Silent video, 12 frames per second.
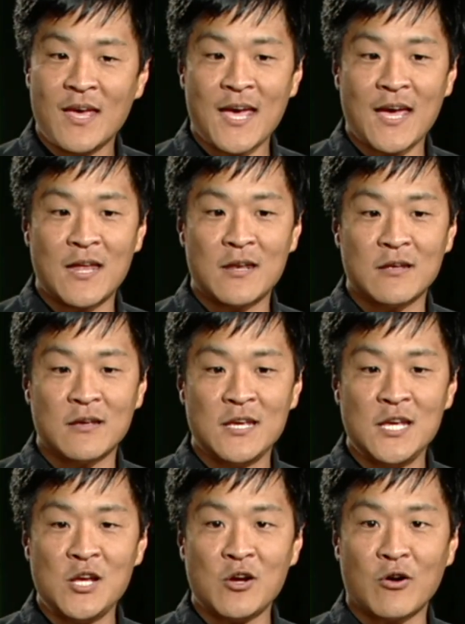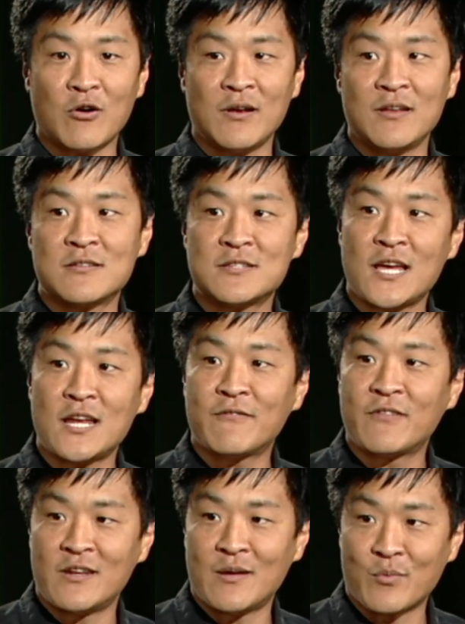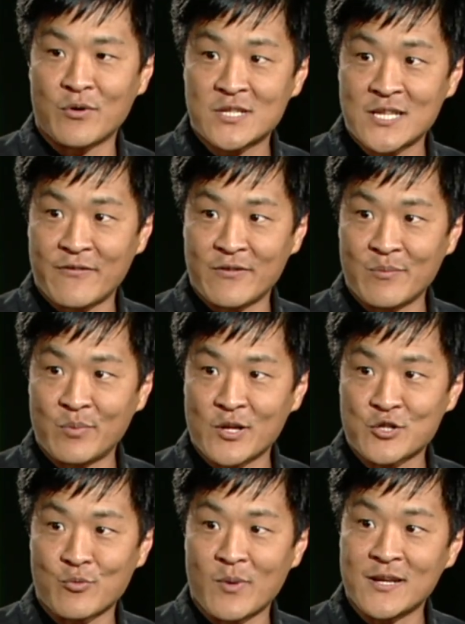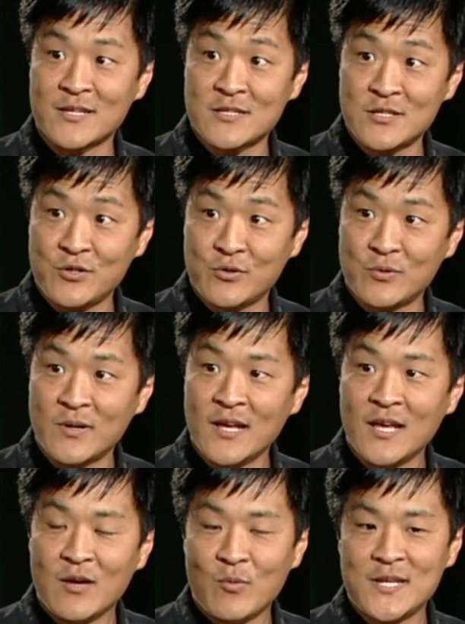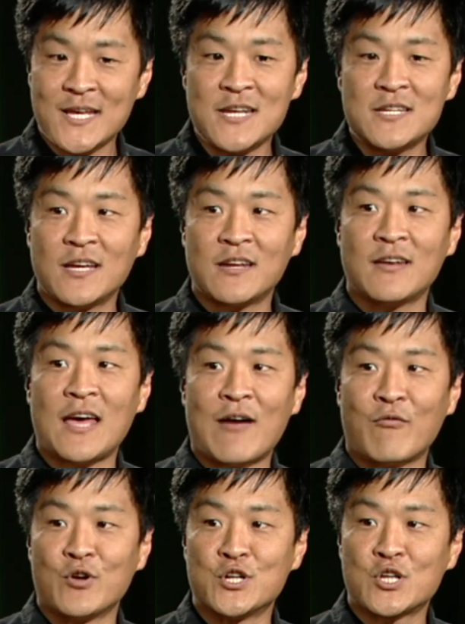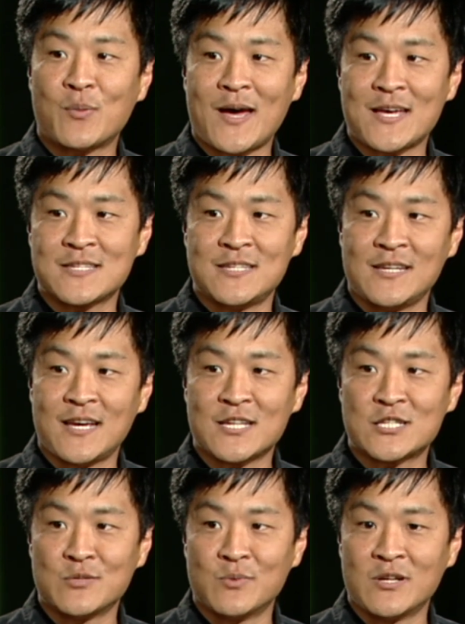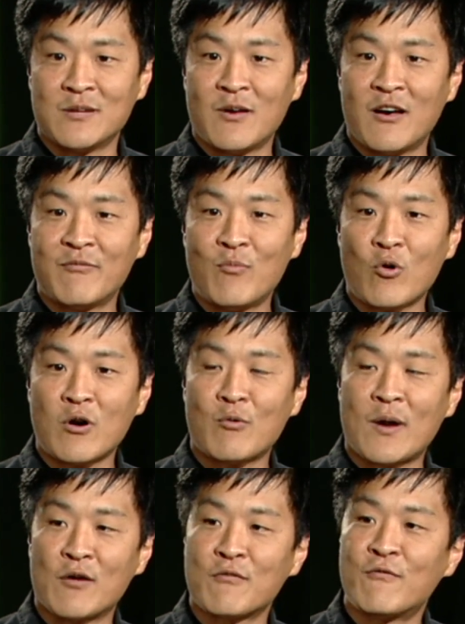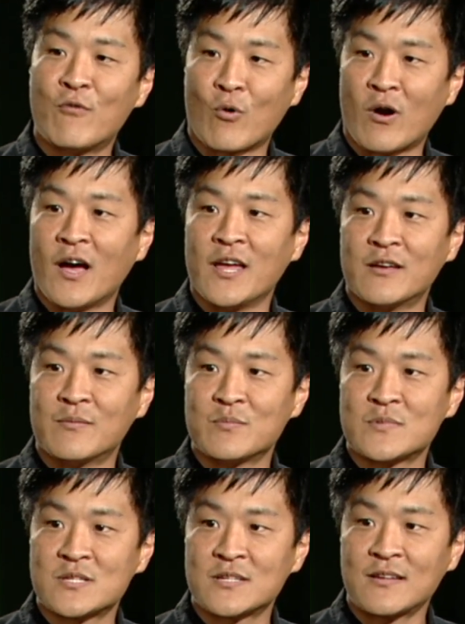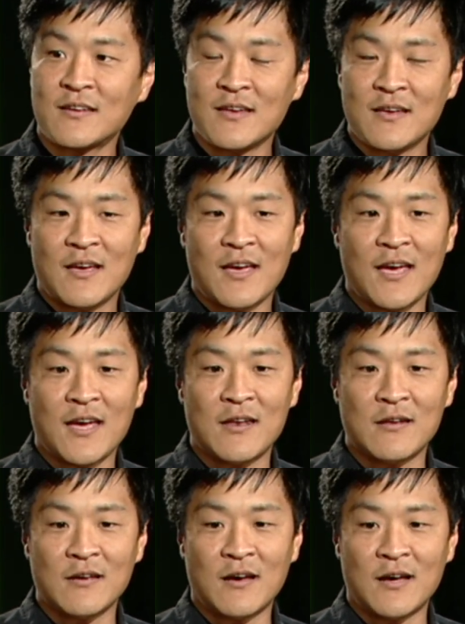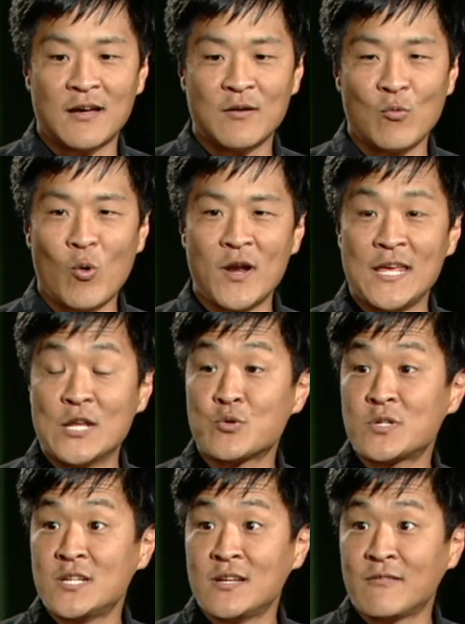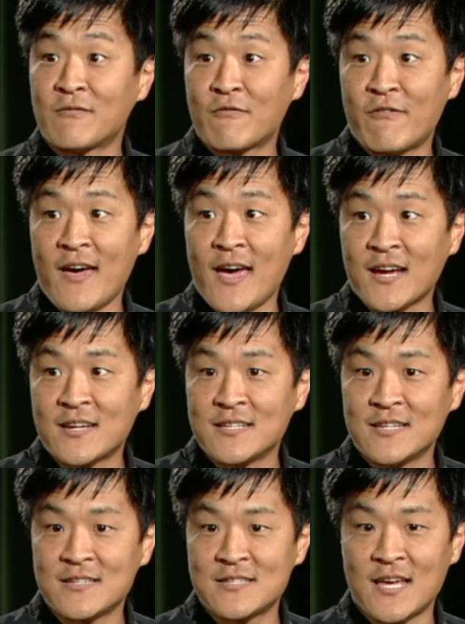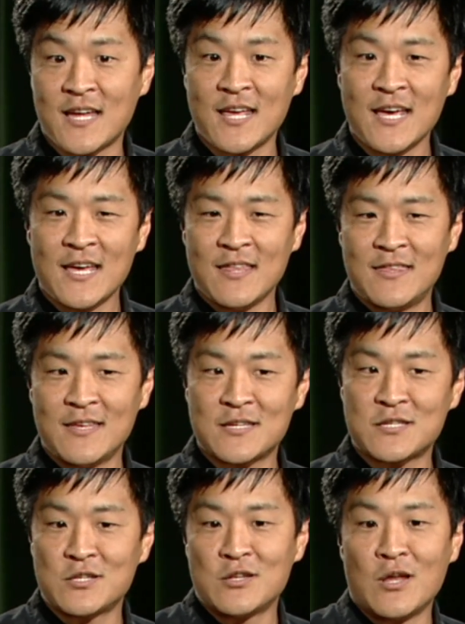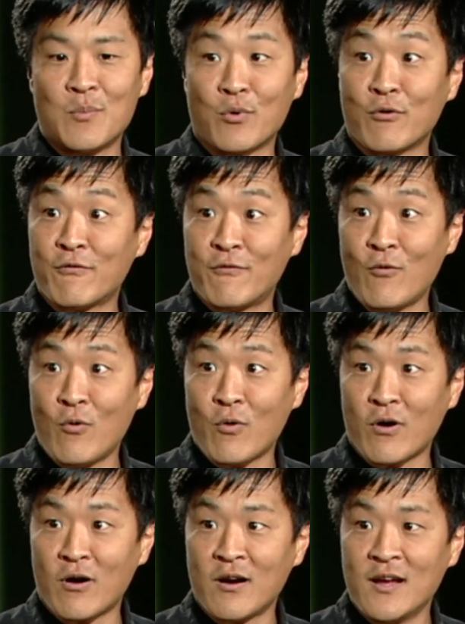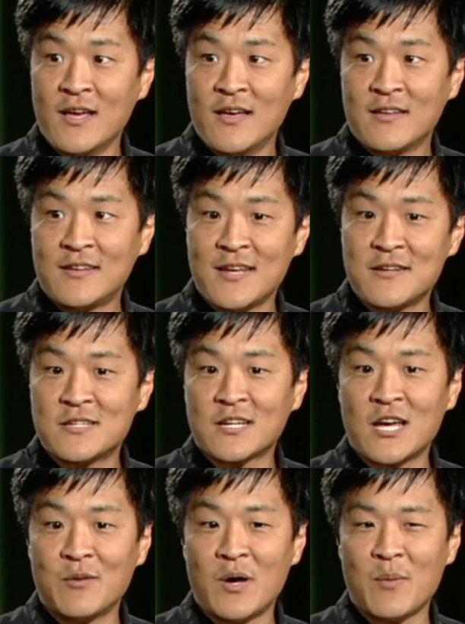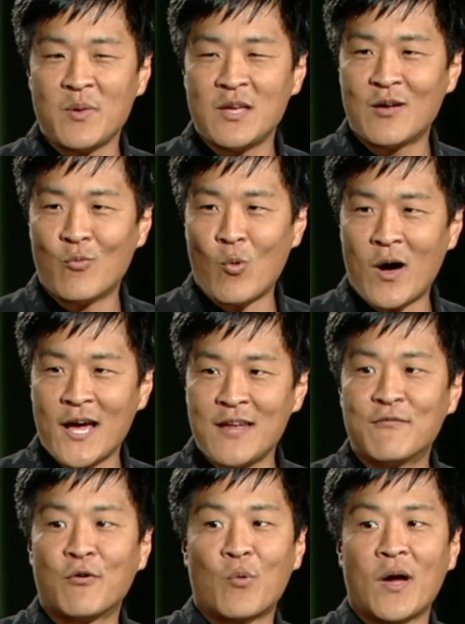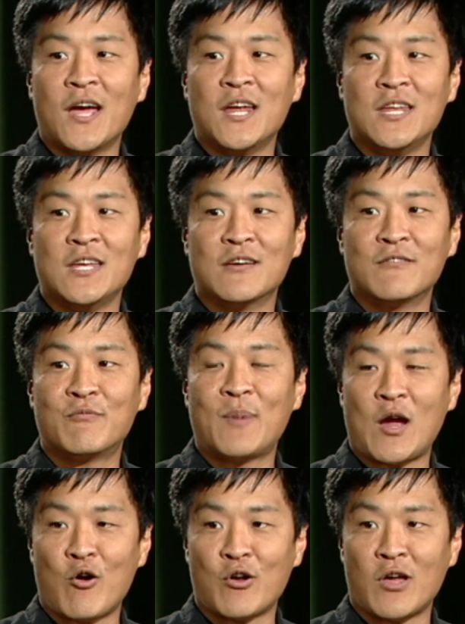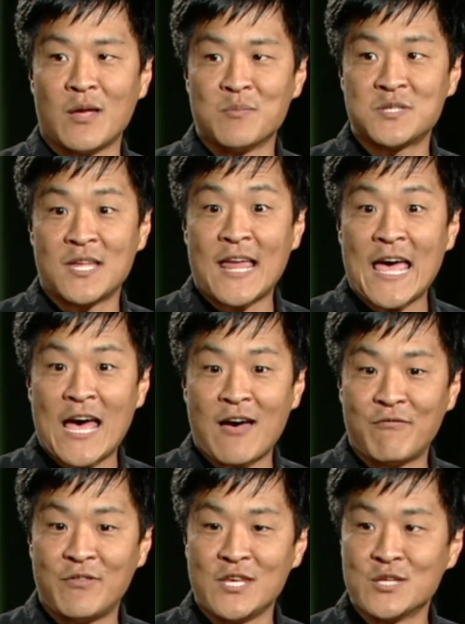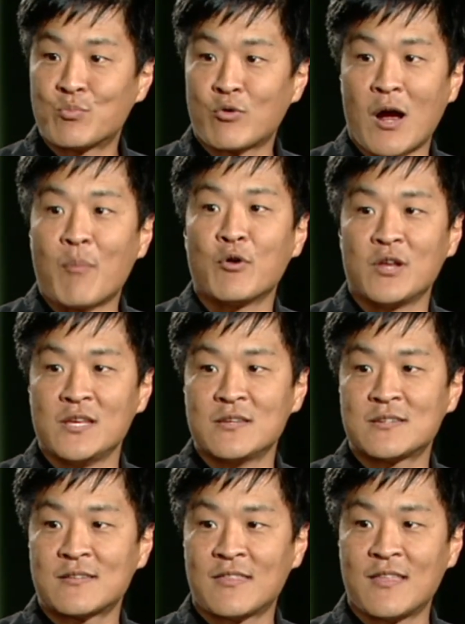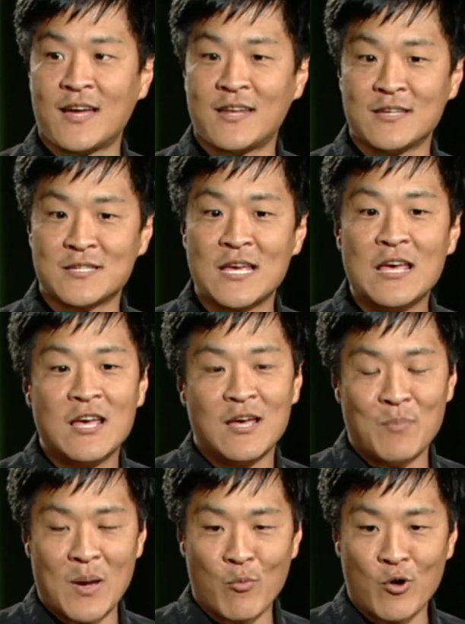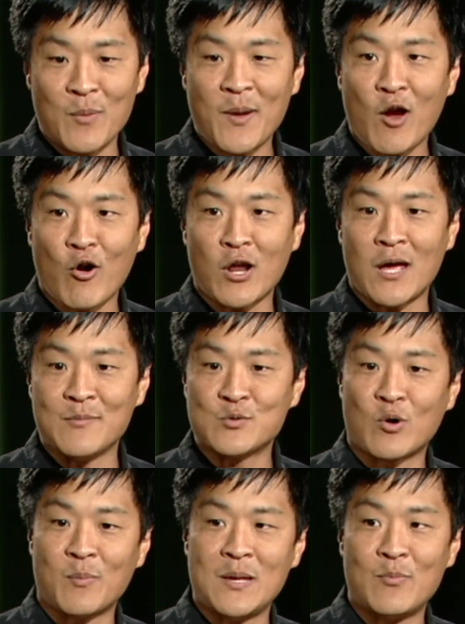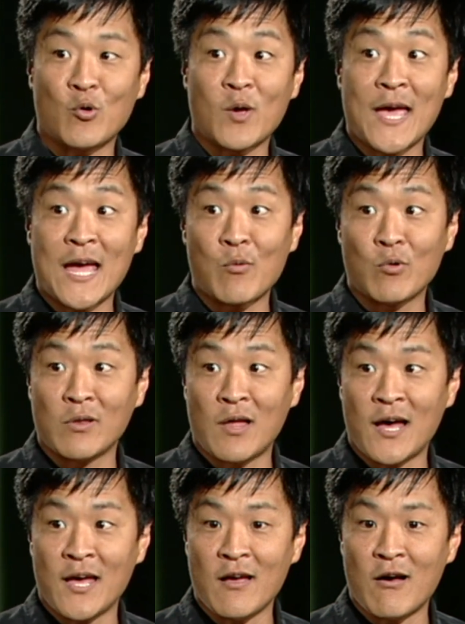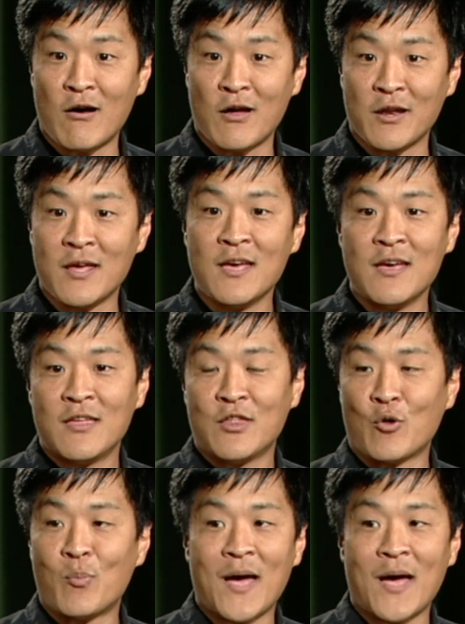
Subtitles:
And here, instead of the number 7 plus or minus 2, we tend to get an average capacity estimate of more around 4 items. And one interesting fact is that this number 4 tends to come up in a wide variety of paradigms that have these properties. That is, memory paradigms where people can't rely on their